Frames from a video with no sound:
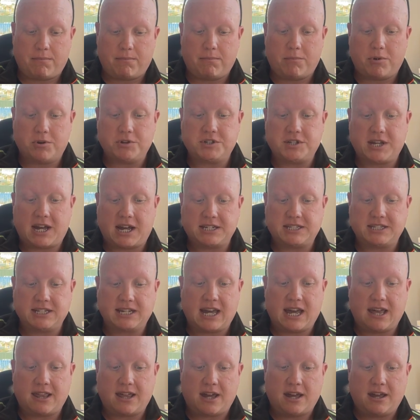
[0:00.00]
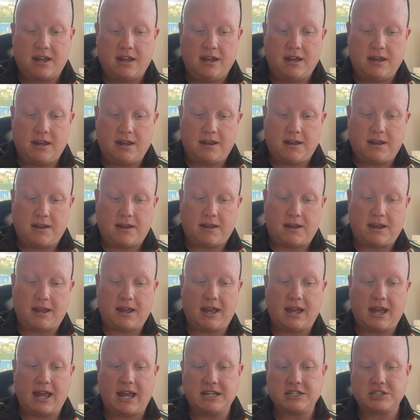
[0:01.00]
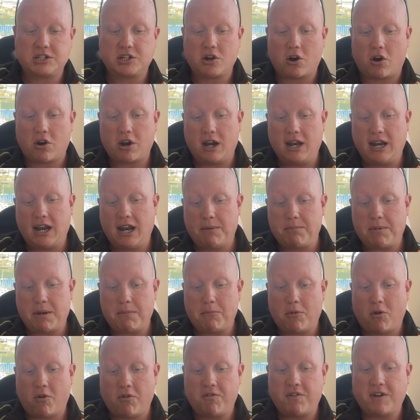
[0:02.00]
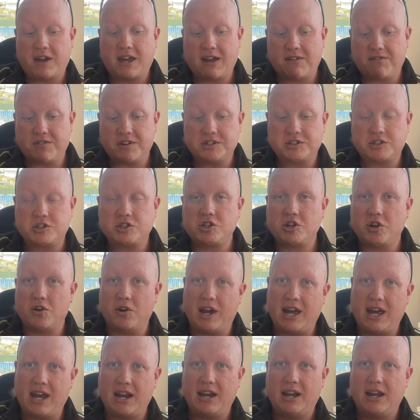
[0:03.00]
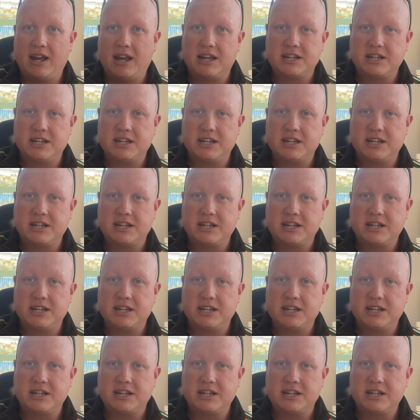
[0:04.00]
push that together, it's got a little bit more forgiveness to it.